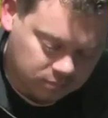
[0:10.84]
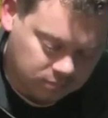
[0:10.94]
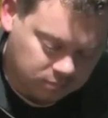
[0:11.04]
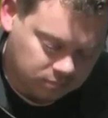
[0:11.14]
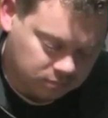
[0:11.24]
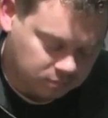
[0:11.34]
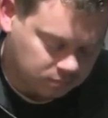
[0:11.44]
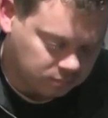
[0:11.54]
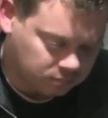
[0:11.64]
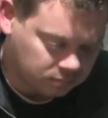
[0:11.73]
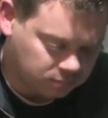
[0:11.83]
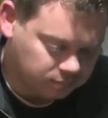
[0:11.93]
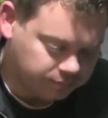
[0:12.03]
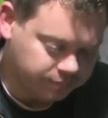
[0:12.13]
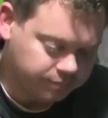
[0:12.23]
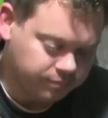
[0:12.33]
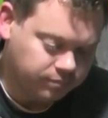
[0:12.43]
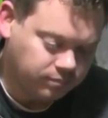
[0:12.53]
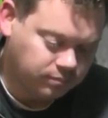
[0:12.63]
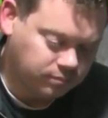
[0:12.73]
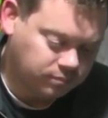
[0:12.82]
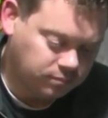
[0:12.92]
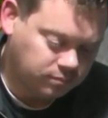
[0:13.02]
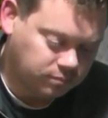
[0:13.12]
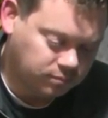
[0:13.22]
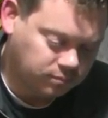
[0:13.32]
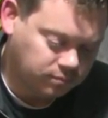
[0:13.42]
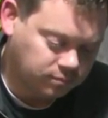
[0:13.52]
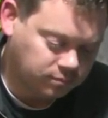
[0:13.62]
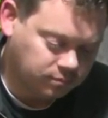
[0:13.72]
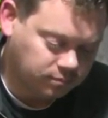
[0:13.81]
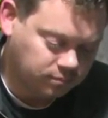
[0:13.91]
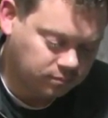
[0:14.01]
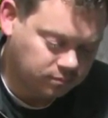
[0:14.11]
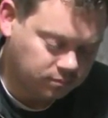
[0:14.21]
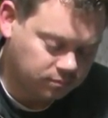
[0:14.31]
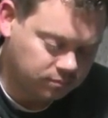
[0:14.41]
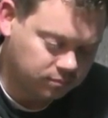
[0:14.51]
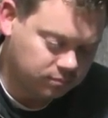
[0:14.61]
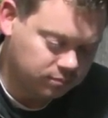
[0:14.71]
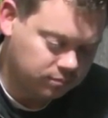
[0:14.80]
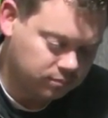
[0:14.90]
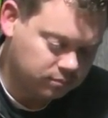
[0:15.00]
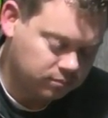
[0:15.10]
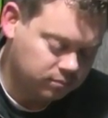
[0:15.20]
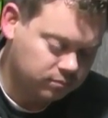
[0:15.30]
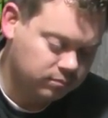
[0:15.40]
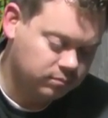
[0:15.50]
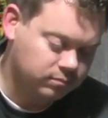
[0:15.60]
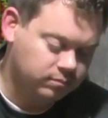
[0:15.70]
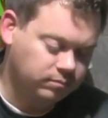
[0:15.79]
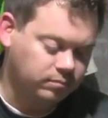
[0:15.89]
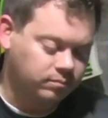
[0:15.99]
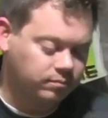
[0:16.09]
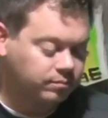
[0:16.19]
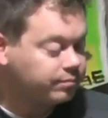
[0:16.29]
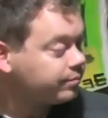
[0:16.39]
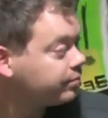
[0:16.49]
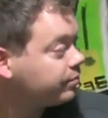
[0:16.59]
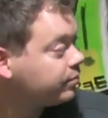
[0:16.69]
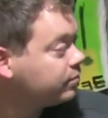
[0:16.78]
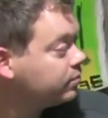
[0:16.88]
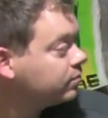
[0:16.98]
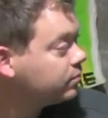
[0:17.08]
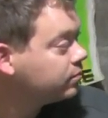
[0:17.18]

No words are spoken by the person on screen.